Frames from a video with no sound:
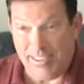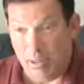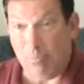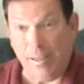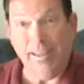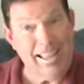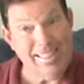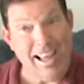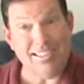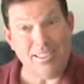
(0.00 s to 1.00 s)
Simply,
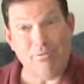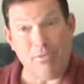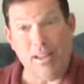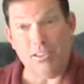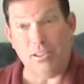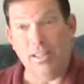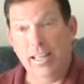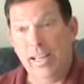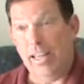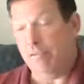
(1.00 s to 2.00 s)
that's inflation.
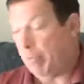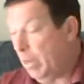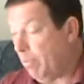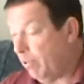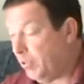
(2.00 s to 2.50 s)
And if people are